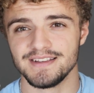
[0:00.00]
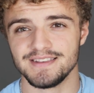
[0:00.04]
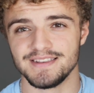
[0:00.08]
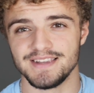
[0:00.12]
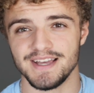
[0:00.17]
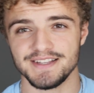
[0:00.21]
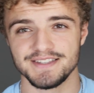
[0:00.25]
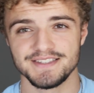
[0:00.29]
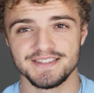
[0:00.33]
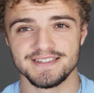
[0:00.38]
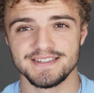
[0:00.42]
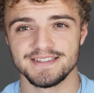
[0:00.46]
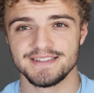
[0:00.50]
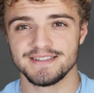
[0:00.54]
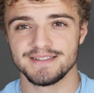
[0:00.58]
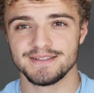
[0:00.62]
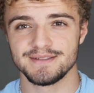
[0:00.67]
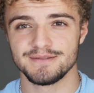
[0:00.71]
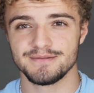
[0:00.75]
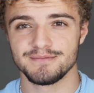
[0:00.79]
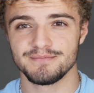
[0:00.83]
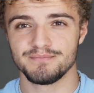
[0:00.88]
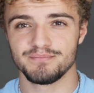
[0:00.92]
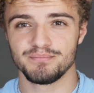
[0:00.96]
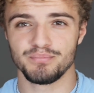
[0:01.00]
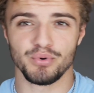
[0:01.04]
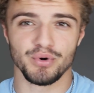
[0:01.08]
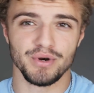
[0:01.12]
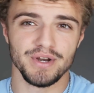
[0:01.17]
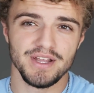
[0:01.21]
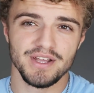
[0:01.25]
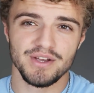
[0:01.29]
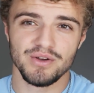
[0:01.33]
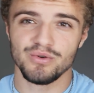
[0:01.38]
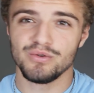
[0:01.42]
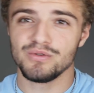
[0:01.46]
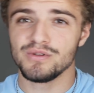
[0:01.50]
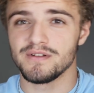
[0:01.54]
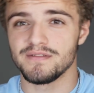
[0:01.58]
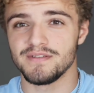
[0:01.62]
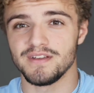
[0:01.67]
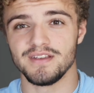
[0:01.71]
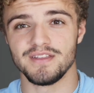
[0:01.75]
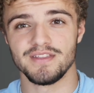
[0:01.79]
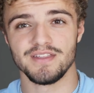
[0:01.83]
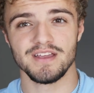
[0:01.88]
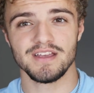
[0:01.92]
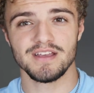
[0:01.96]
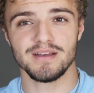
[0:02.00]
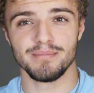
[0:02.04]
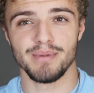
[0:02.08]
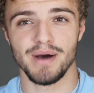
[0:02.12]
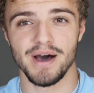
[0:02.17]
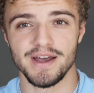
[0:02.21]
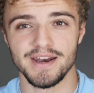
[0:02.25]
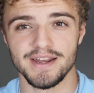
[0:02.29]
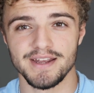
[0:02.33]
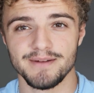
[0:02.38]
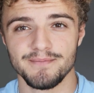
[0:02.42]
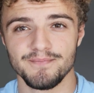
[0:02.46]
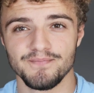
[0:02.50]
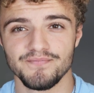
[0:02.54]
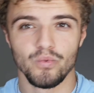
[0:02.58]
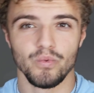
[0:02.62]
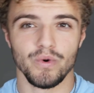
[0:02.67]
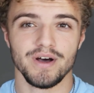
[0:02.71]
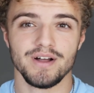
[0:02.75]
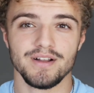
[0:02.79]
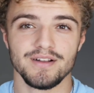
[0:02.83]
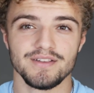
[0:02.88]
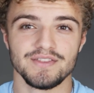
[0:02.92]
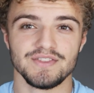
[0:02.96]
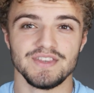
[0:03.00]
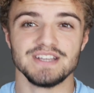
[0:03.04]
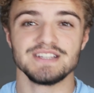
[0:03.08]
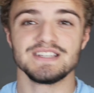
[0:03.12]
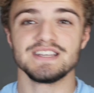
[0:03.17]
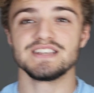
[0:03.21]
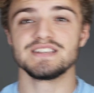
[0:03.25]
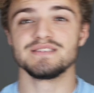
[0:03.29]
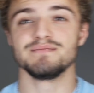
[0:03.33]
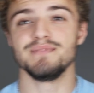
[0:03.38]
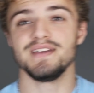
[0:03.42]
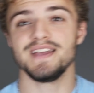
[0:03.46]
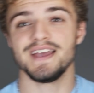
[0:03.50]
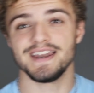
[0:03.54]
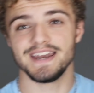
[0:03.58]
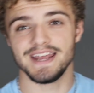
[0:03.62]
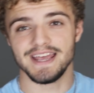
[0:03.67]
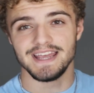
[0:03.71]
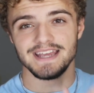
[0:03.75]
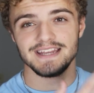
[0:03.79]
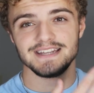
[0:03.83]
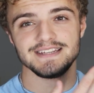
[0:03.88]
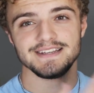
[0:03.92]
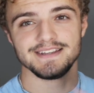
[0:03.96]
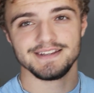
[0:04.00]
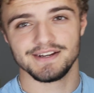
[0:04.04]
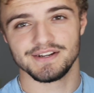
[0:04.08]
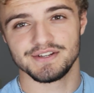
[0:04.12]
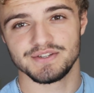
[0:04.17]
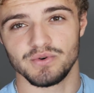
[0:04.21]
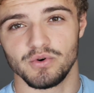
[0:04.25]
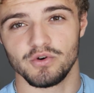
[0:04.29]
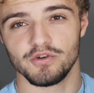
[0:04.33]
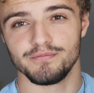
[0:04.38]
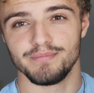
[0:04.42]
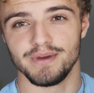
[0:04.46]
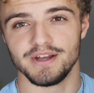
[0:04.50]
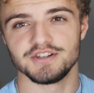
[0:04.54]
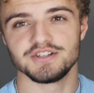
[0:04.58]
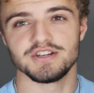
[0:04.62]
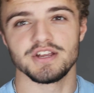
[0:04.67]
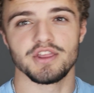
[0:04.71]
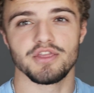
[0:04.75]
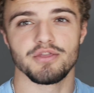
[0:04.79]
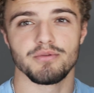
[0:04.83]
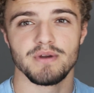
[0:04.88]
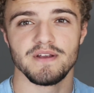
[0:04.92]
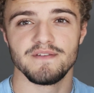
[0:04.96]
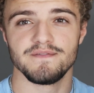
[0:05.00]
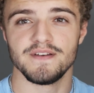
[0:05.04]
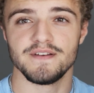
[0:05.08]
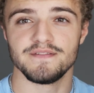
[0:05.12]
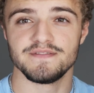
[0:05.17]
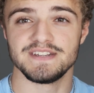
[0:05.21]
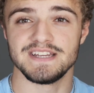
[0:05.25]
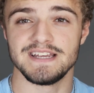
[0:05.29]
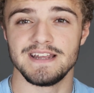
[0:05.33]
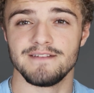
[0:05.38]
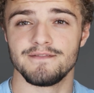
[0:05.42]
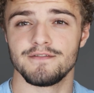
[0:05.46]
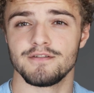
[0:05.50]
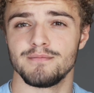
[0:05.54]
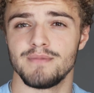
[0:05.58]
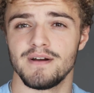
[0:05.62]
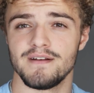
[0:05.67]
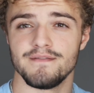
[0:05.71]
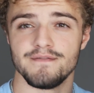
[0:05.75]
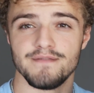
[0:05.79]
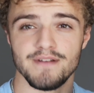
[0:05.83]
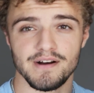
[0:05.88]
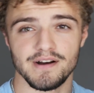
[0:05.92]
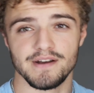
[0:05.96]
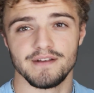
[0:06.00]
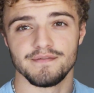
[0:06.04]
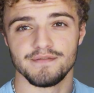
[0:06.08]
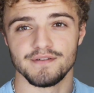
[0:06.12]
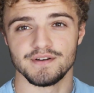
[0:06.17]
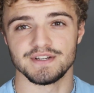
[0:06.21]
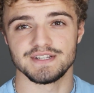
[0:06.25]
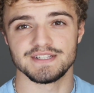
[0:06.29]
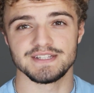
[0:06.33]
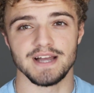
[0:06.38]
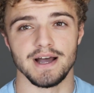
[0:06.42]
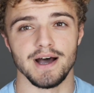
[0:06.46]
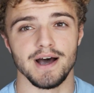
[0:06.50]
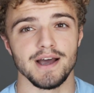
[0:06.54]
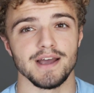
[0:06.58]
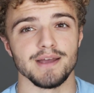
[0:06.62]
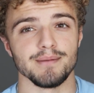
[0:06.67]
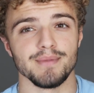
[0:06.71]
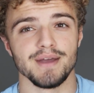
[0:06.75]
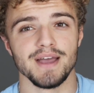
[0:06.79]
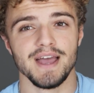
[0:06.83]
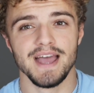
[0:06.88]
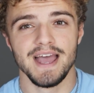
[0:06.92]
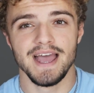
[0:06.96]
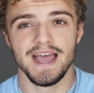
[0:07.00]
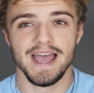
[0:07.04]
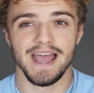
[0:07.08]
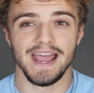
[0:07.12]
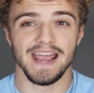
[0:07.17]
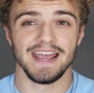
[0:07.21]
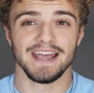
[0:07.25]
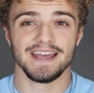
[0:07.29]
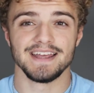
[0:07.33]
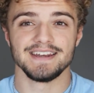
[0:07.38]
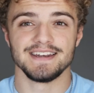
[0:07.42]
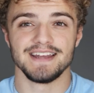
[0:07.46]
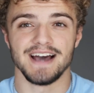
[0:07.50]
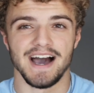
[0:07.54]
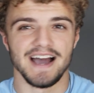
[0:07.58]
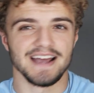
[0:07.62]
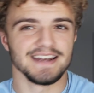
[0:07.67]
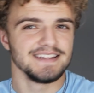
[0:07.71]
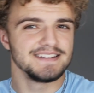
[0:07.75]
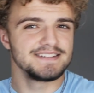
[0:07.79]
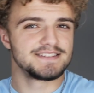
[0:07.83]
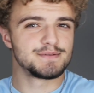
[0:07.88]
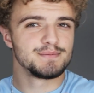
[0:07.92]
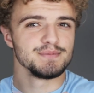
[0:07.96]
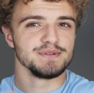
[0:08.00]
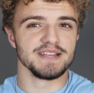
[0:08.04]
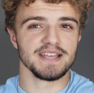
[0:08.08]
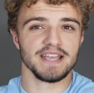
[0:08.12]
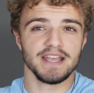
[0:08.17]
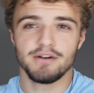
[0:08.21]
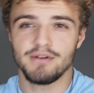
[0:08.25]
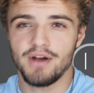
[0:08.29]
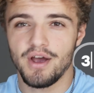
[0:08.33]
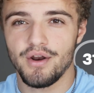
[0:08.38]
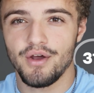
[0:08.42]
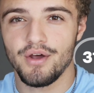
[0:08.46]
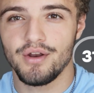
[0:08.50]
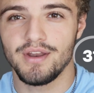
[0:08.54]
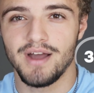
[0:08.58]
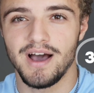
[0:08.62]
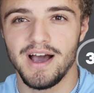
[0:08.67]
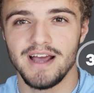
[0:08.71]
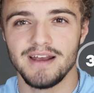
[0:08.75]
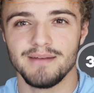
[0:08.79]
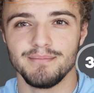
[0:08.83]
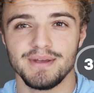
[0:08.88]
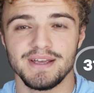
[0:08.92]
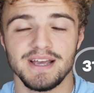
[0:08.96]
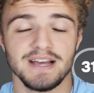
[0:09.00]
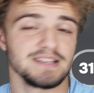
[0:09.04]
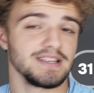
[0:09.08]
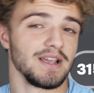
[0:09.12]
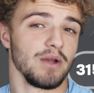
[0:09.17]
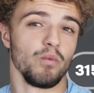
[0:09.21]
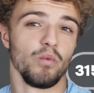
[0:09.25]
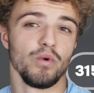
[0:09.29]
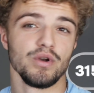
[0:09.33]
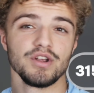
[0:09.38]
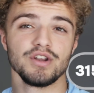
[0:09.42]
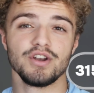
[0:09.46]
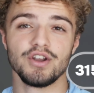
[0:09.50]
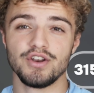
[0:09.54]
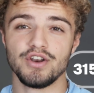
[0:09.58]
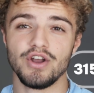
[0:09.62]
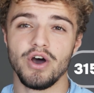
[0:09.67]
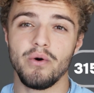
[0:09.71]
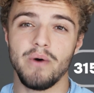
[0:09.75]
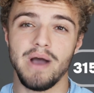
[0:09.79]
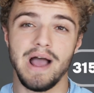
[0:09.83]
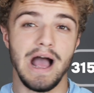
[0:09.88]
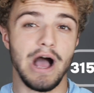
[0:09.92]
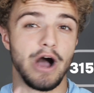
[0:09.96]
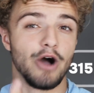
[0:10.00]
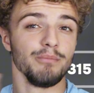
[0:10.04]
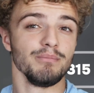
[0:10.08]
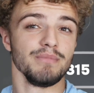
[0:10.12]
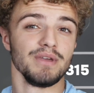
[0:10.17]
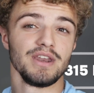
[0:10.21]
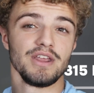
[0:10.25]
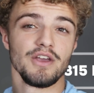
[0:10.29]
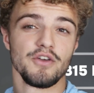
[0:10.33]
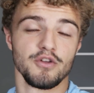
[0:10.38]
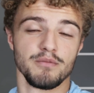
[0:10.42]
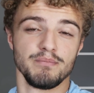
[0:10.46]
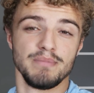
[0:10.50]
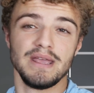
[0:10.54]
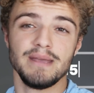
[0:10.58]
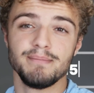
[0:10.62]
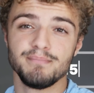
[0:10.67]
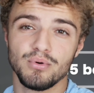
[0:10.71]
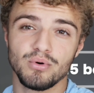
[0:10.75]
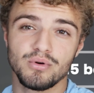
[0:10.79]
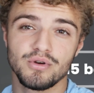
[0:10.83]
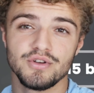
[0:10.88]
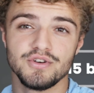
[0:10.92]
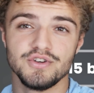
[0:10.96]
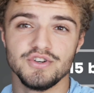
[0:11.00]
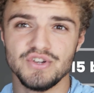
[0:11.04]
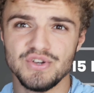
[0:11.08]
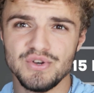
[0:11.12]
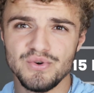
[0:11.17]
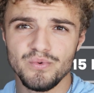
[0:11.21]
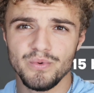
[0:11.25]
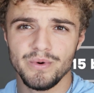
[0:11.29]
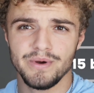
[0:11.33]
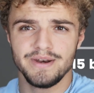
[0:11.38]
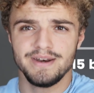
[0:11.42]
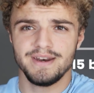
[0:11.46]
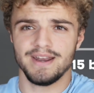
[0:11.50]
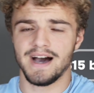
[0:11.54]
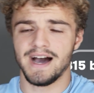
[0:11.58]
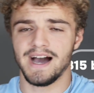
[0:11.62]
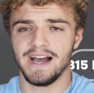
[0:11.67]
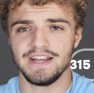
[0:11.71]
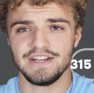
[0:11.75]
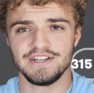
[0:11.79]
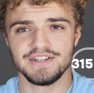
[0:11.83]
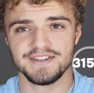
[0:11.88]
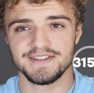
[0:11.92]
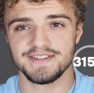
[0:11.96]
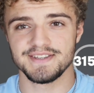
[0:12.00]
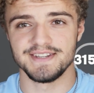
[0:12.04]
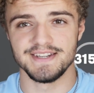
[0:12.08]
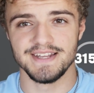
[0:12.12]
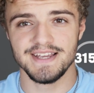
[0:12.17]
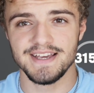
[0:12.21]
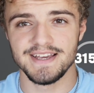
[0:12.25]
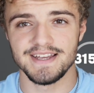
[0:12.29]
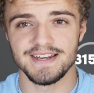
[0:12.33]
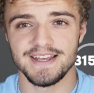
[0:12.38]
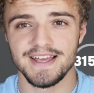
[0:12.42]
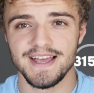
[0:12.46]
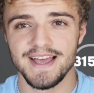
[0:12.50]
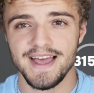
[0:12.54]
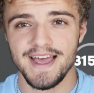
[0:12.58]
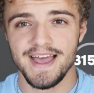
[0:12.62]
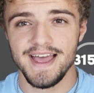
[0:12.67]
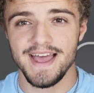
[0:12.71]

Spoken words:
That's pretty cool if you think about it. Well, this is me at 18 years old benching 315 for my very first time. And I did some digging around online because I wanted to know how many other people could do what I just did.